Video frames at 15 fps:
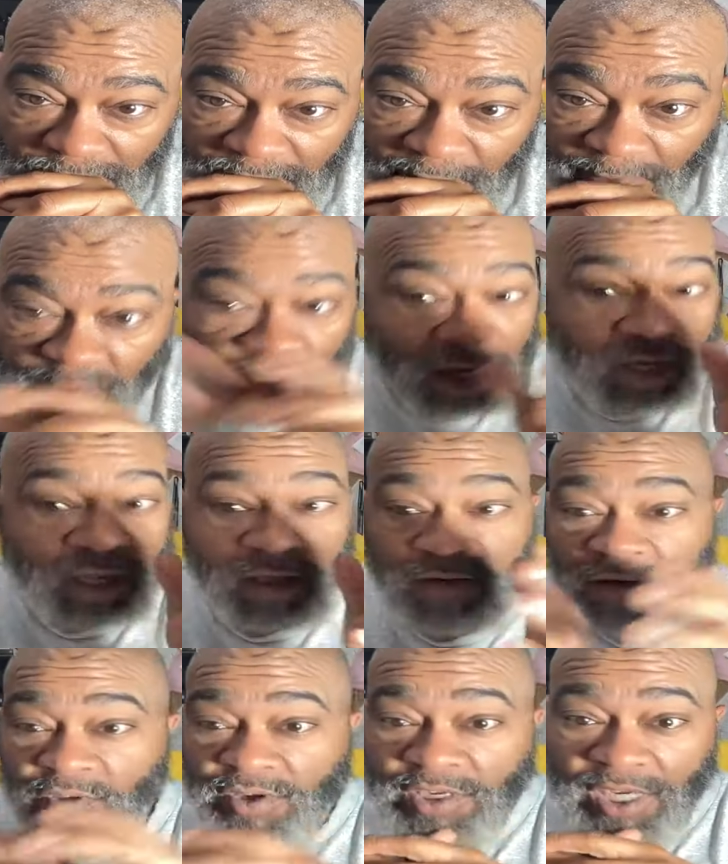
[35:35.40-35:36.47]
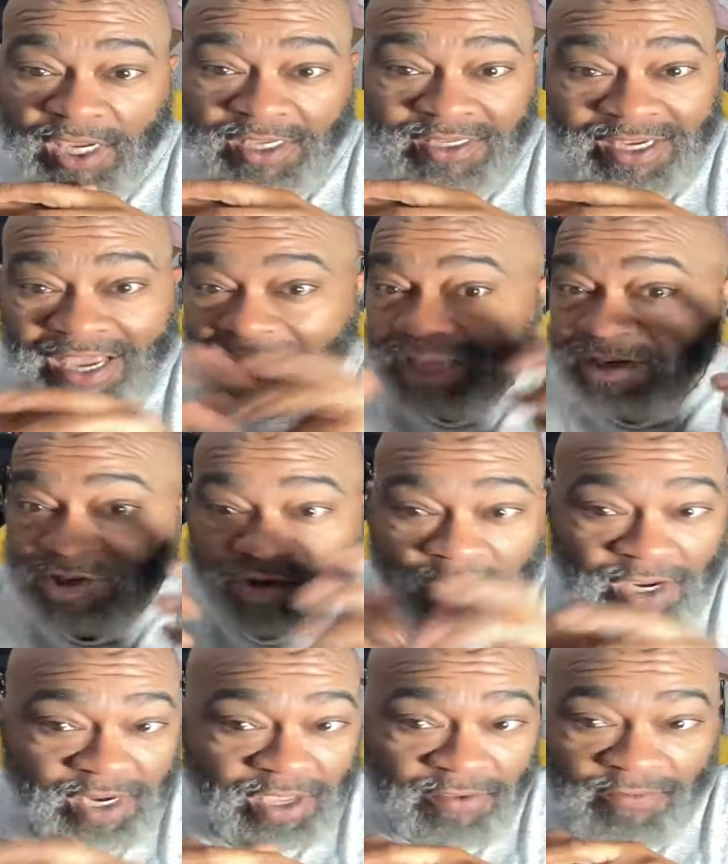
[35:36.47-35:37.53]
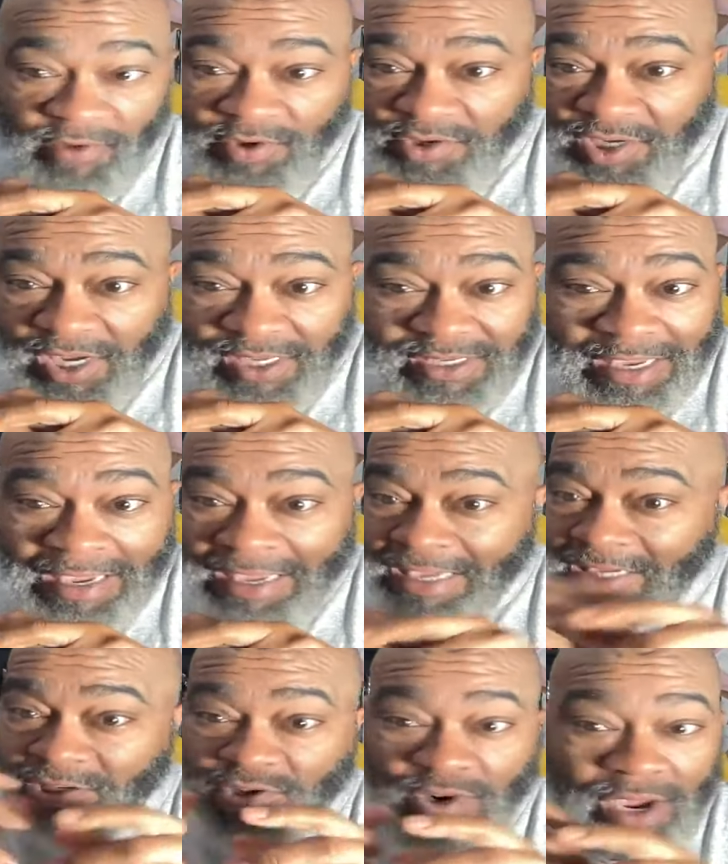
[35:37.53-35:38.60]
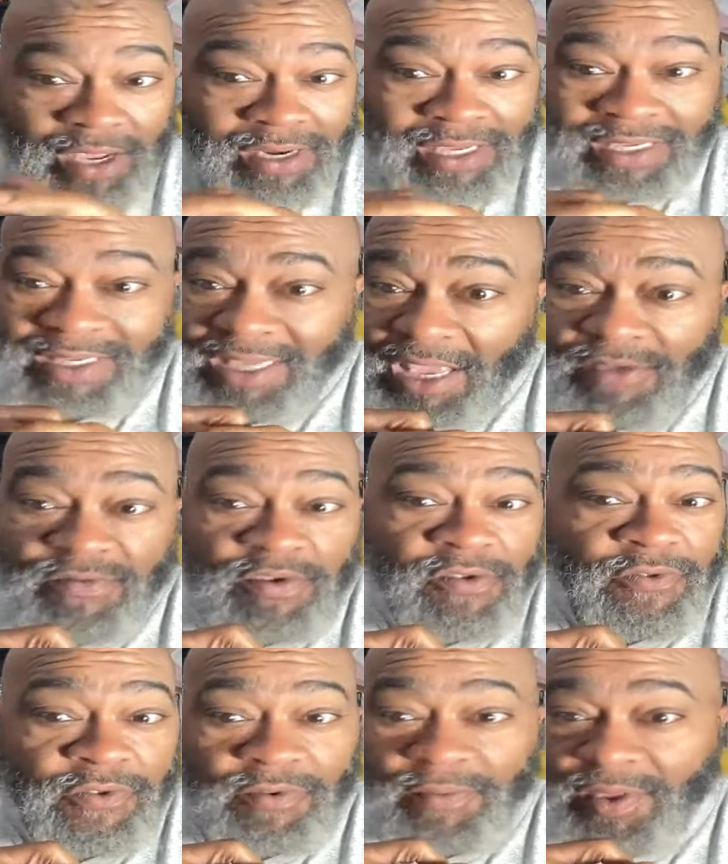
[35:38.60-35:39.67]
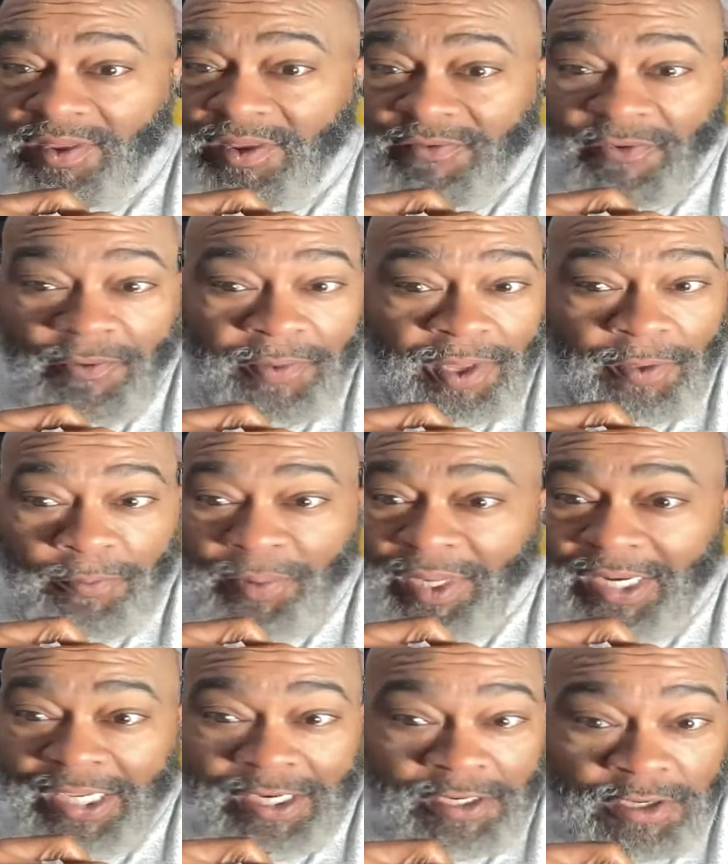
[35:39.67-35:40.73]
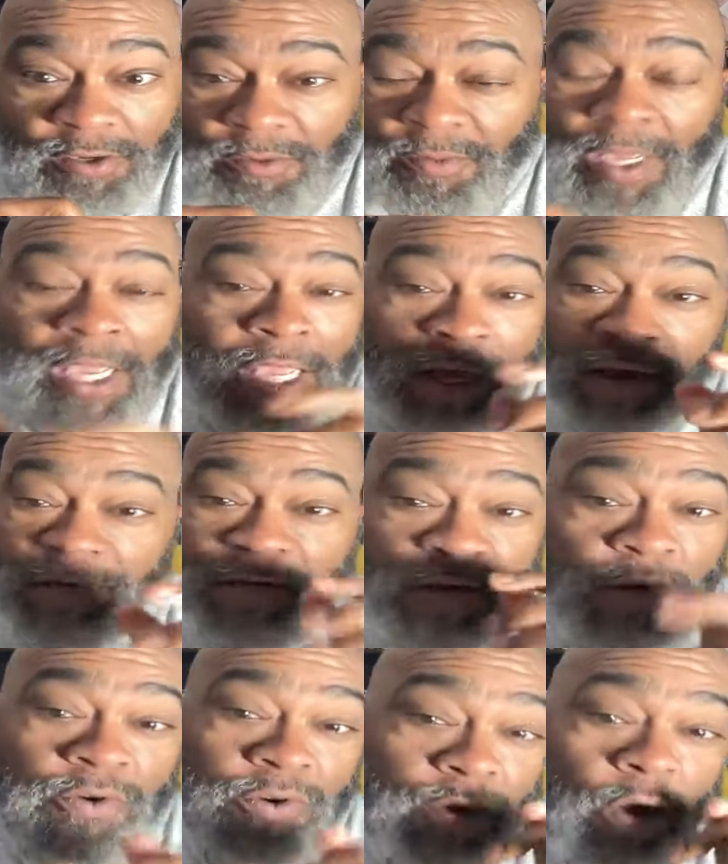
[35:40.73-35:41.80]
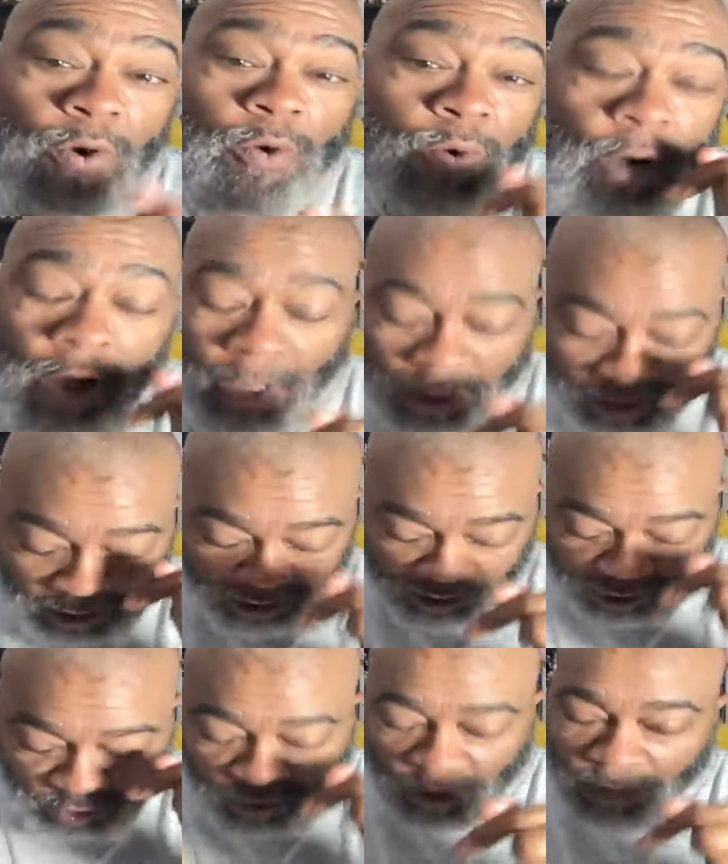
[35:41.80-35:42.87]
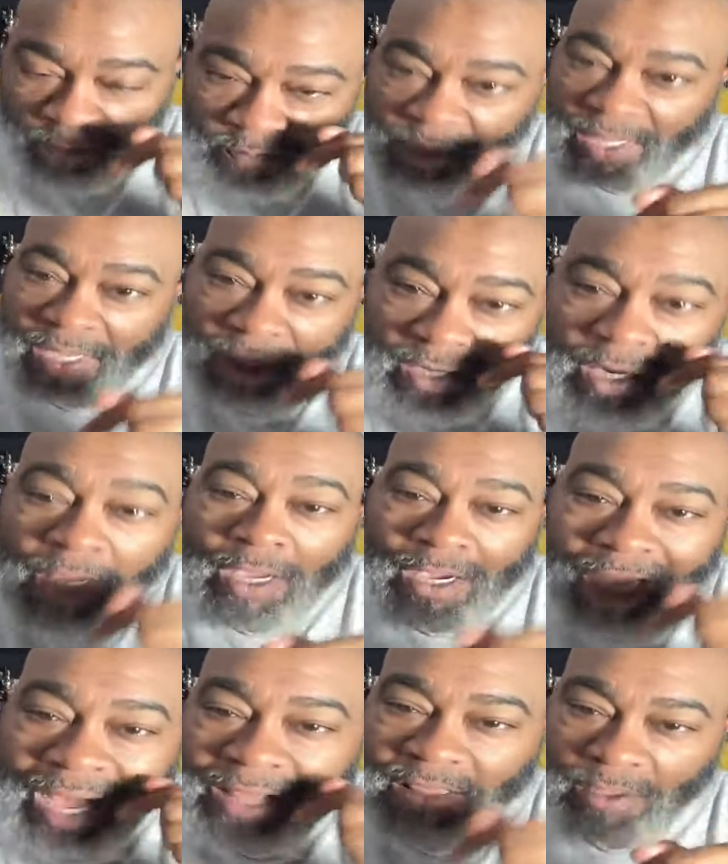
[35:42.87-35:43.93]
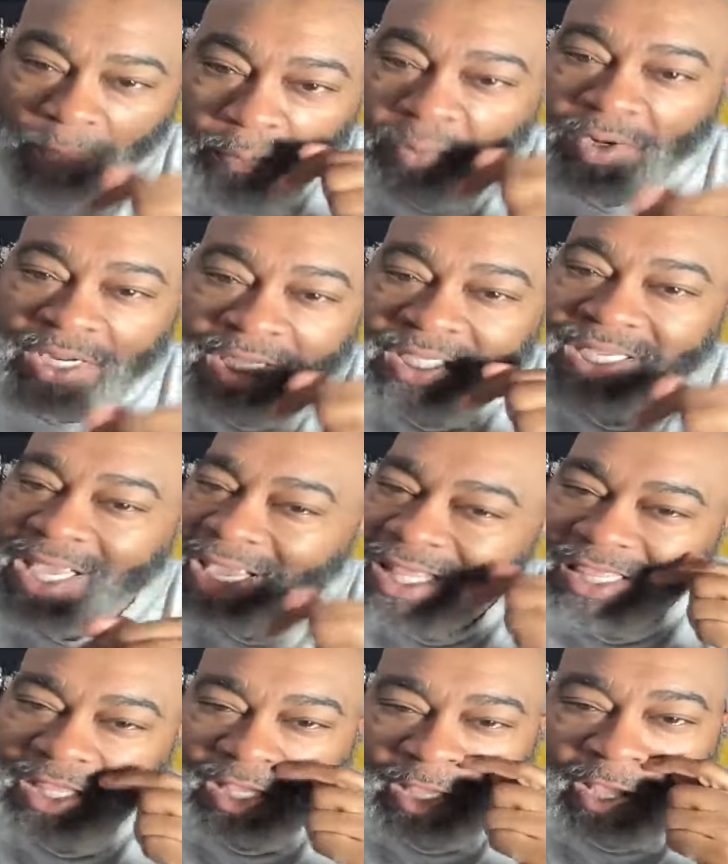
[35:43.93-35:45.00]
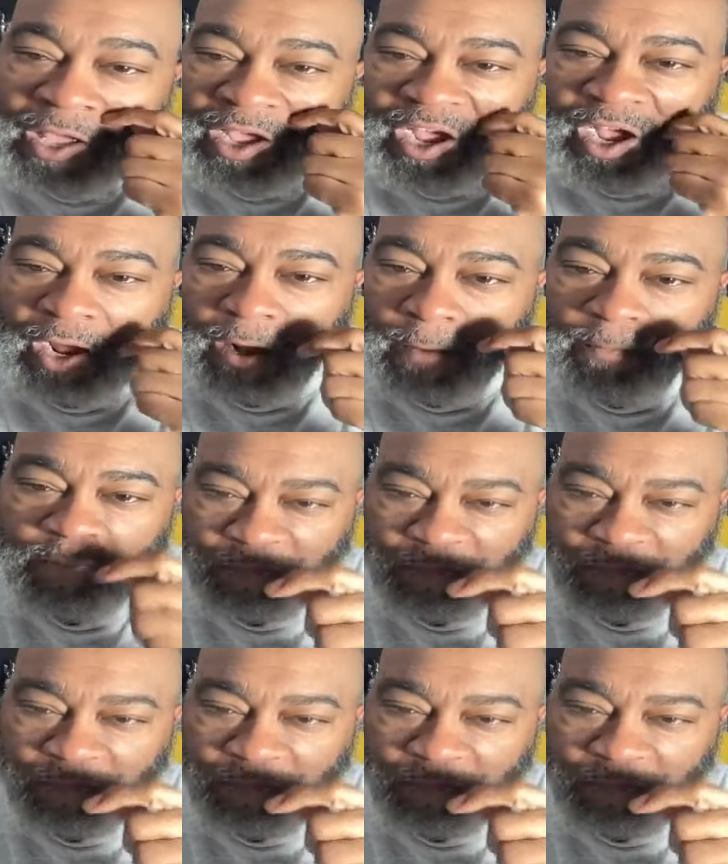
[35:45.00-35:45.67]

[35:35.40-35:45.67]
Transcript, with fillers: I'm trying to give you a chance. God is trying to give you a chance. He's trying to save you from the, from an impending doom. If you know that you have been like the priests and the um,